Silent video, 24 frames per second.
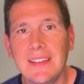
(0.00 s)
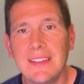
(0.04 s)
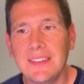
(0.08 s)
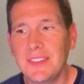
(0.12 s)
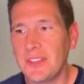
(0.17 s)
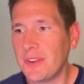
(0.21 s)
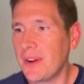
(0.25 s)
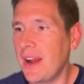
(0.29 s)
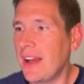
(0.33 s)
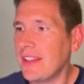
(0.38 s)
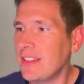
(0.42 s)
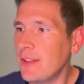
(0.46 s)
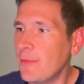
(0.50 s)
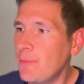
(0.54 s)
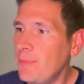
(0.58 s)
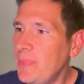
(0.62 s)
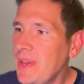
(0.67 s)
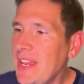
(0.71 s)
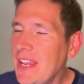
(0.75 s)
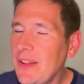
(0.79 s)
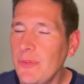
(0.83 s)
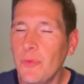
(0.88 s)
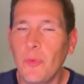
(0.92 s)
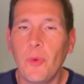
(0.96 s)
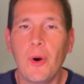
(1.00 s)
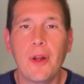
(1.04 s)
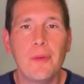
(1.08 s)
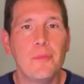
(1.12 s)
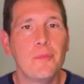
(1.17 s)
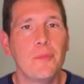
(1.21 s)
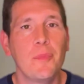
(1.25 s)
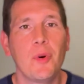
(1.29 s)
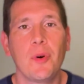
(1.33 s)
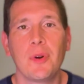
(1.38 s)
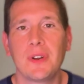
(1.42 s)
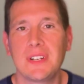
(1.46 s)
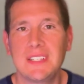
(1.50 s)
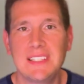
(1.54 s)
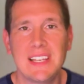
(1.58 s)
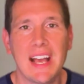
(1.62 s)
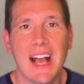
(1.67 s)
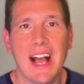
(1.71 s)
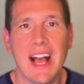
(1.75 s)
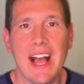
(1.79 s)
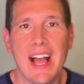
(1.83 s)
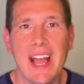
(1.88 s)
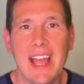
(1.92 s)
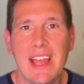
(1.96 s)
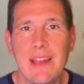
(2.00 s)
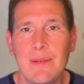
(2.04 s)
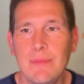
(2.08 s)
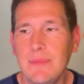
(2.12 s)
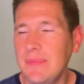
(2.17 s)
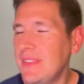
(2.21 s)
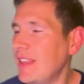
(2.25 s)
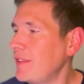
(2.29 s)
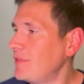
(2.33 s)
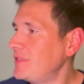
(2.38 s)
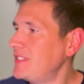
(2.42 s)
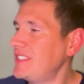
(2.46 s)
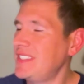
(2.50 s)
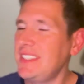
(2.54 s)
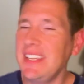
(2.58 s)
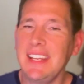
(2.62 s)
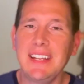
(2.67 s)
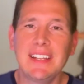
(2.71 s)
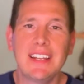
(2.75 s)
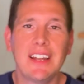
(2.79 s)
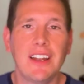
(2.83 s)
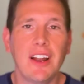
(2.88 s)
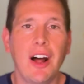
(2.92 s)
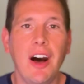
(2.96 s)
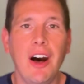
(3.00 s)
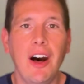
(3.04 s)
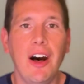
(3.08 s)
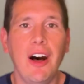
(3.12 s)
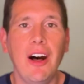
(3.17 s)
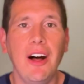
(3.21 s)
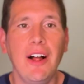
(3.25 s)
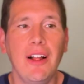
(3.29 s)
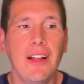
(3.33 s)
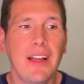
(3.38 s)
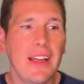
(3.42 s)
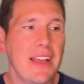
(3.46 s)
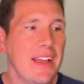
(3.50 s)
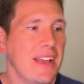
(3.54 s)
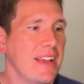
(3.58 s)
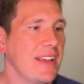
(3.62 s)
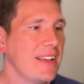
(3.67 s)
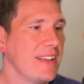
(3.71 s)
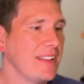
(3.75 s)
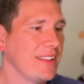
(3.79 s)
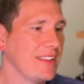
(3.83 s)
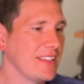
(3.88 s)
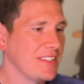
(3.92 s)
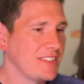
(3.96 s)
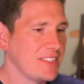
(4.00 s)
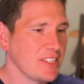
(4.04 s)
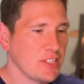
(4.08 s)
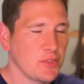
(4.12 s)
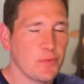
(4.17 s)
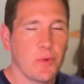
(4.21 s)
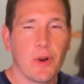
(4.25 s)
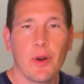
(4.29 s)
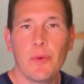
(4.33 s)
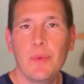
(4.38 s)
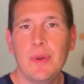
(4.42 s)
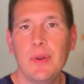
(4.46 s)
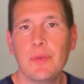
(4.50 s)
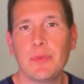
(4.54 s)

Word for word: They're on the beat one more time. They've seen it all. This is where we